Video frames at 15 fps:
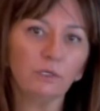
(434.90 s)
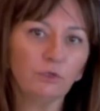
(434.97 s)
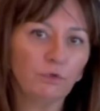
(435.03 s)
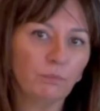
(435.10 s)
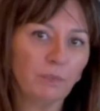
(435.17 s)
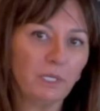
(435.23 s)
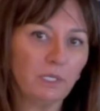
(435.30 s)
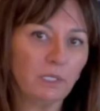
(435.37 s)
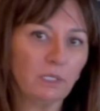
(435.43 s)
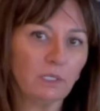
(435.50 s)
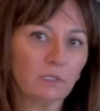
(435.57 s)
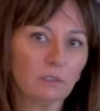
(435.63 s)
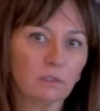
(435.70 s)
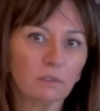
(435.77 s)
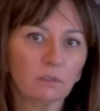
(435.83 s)
you make a
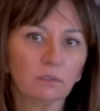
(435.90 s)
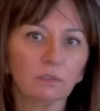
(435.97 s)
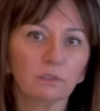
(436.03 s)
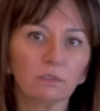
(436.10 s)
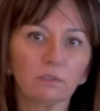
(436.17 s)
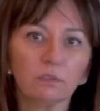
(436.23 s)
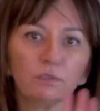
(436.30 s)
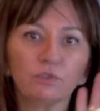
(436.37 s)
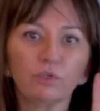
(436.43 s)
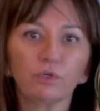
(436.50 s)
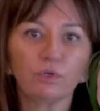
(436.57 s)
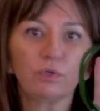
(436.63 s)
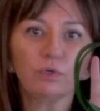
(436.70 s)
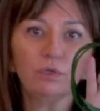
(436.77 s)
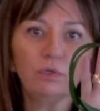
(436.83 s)
little
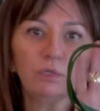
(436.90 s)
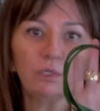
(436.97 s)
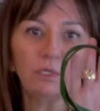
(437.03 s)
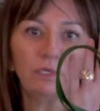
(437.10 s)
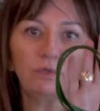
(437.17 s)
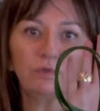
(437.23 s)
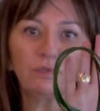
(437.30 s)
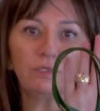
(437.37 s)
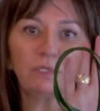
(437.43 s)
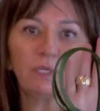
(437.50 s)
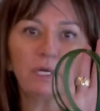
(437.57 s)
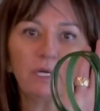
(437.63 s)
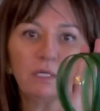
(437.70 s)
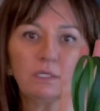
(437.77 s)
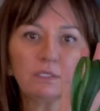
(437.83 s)
circle. Can you see
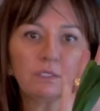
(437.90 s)
that?